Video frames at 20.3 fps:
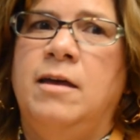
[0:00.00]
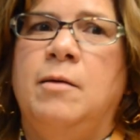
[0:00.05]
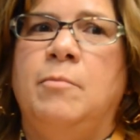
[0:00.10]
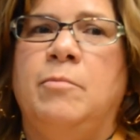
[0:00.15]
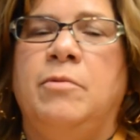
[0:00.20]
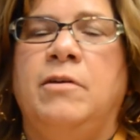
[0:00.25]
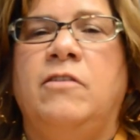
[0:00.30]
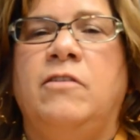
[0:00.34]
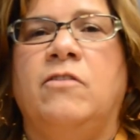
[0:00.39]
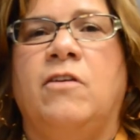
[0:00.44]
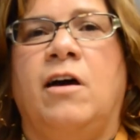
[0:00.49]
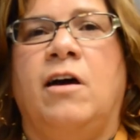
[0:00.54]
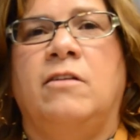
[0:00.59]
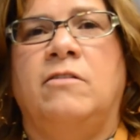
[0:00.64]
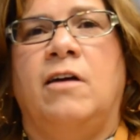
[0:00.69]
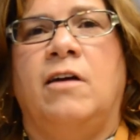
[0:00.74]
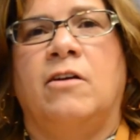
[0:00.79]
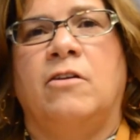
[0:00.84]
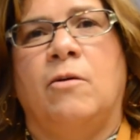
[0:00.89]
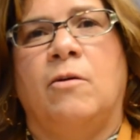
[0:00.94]
Please
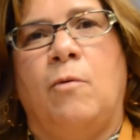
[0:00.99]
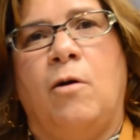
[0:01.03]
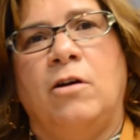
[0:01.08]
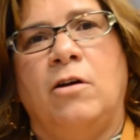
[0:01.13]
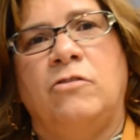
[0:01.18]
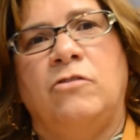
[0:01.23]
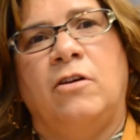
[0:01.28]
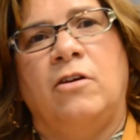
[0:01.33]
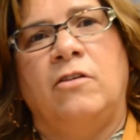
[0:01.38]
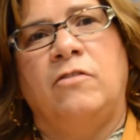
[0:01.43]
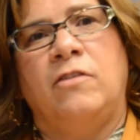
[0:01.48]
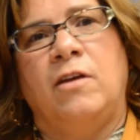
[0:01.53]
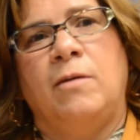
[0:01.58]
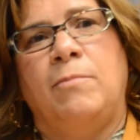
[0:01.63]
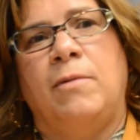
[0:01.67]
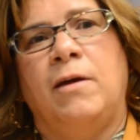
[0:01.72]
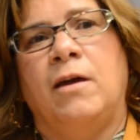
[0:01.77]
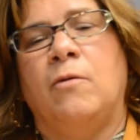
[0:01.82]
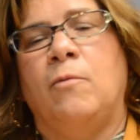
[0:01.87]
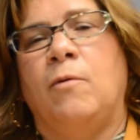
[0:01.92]
contact our Waukesha State
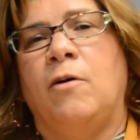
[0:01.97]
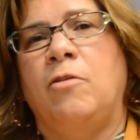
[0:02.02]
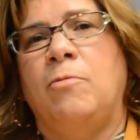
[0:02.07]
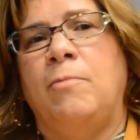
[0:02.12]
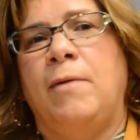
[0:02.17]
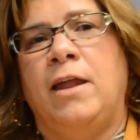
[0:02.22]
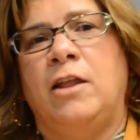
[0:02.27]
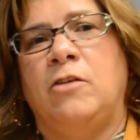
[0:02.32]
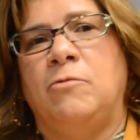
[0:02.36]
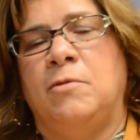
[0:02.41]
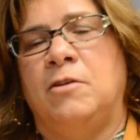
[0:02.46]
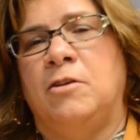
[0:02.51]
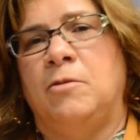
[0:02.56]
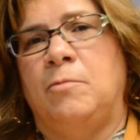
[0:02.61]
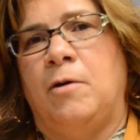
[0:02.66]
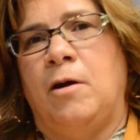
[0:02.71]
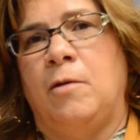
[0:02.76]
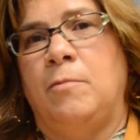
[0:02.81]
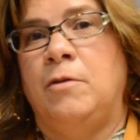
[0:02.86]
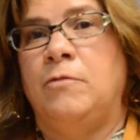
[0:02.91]
Bank Wealth Management
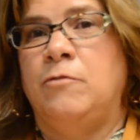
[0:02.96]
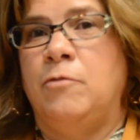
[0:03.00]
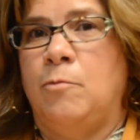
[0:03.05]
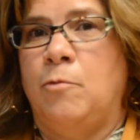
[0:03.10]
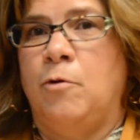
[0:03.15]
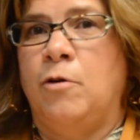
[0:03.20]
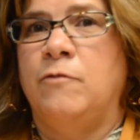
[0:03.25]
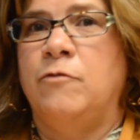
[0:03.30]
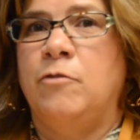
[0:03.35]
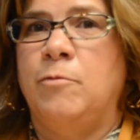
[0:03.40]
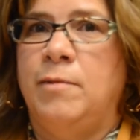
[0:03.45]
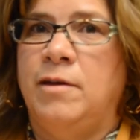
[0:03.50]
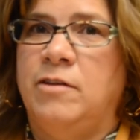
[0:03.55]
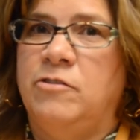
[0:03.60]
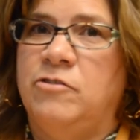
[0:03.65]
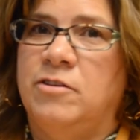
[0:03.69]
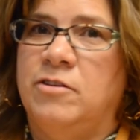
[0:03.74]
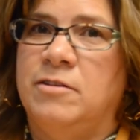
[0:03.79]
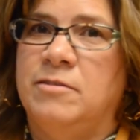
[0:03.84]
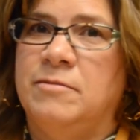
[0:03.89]
Department for more
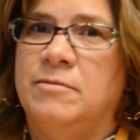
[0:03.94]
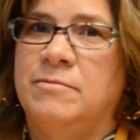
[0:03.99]
information.